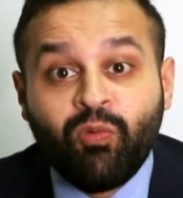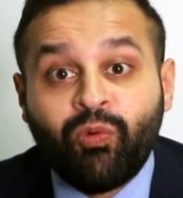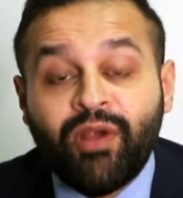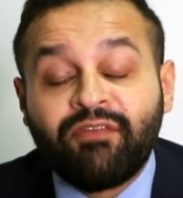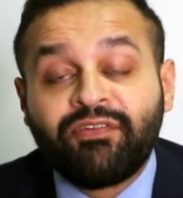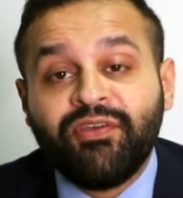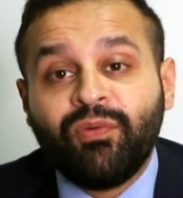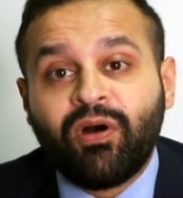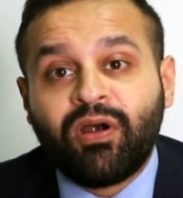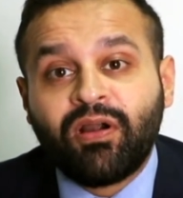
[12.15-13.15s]
Wherever
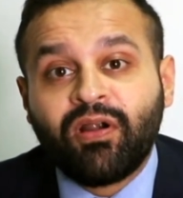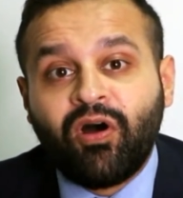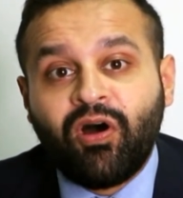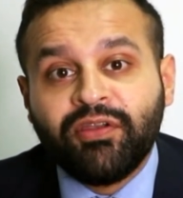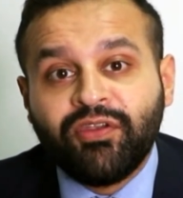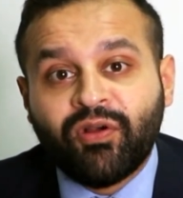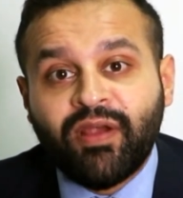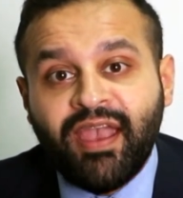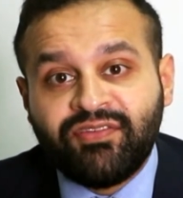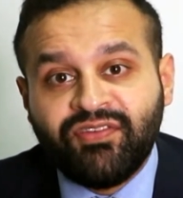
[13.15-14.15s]
you are on your
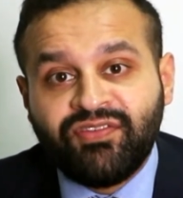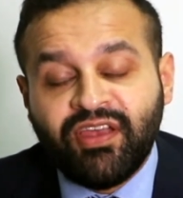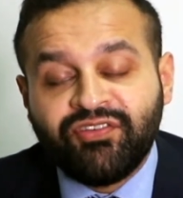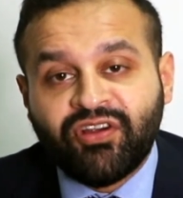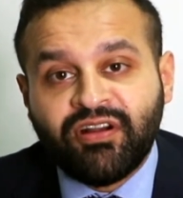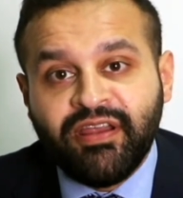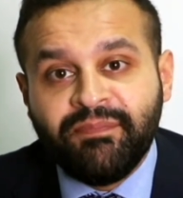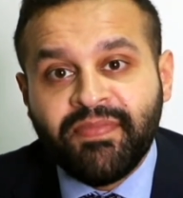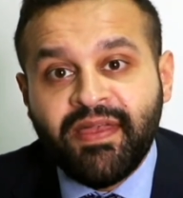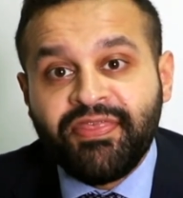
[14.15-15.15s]
ACCA
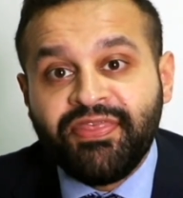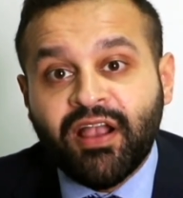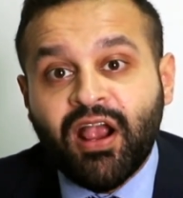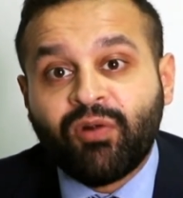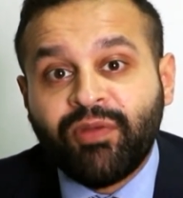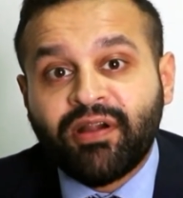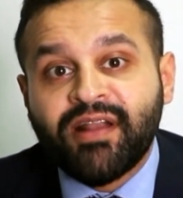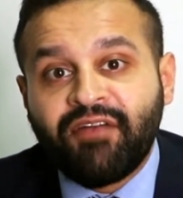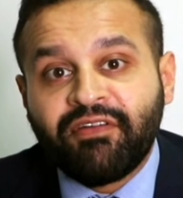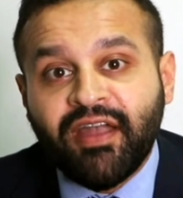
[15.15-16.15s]
journey, the Career
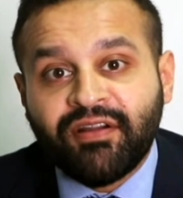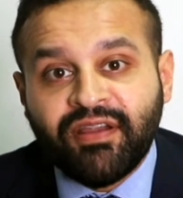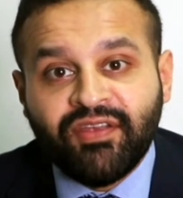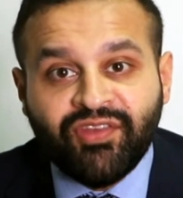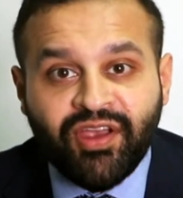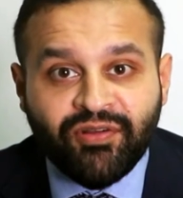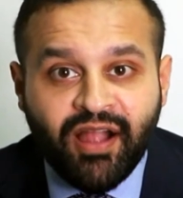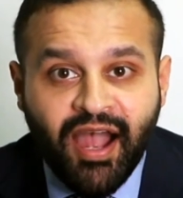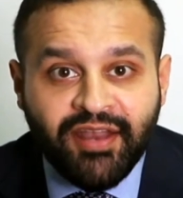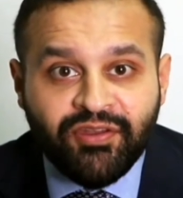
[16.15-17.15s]
Navigator is here to
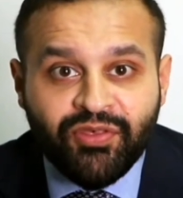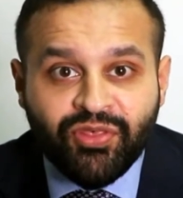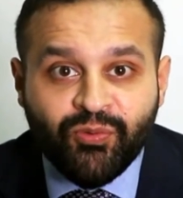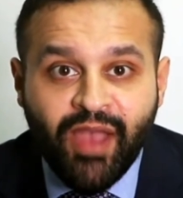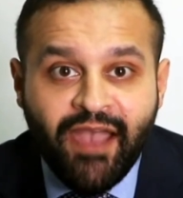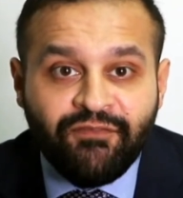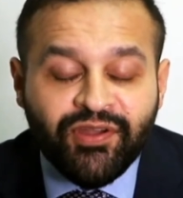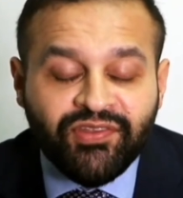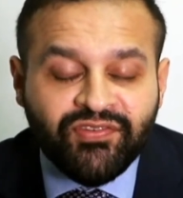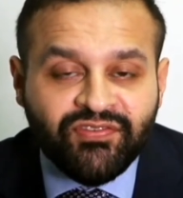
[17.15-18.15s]
guide you through
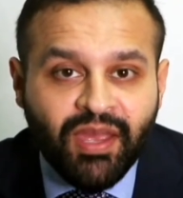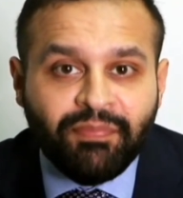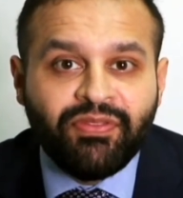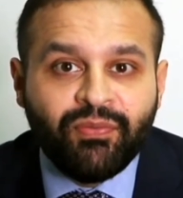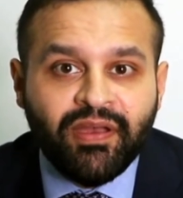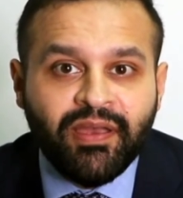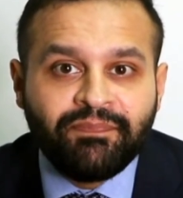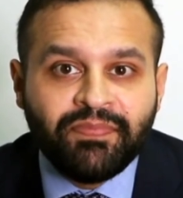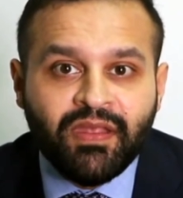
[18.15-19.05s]
every step of the way.